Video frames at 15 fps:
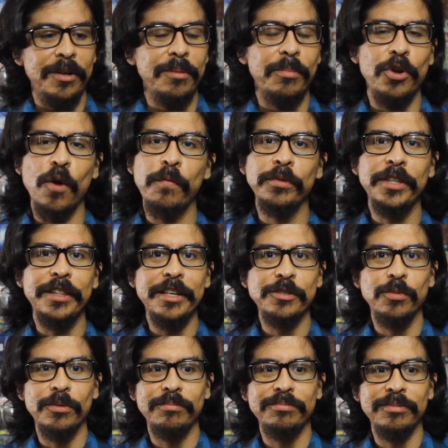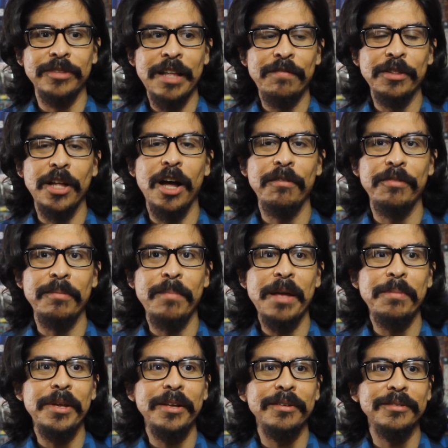But hopefully things will level off and
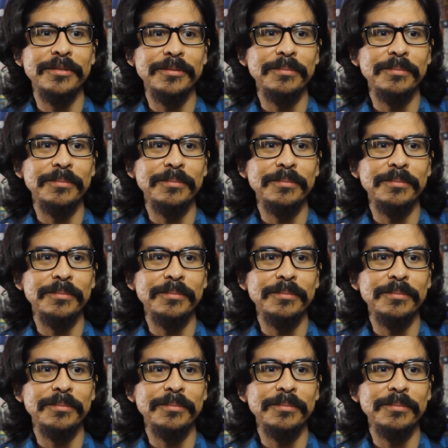maybe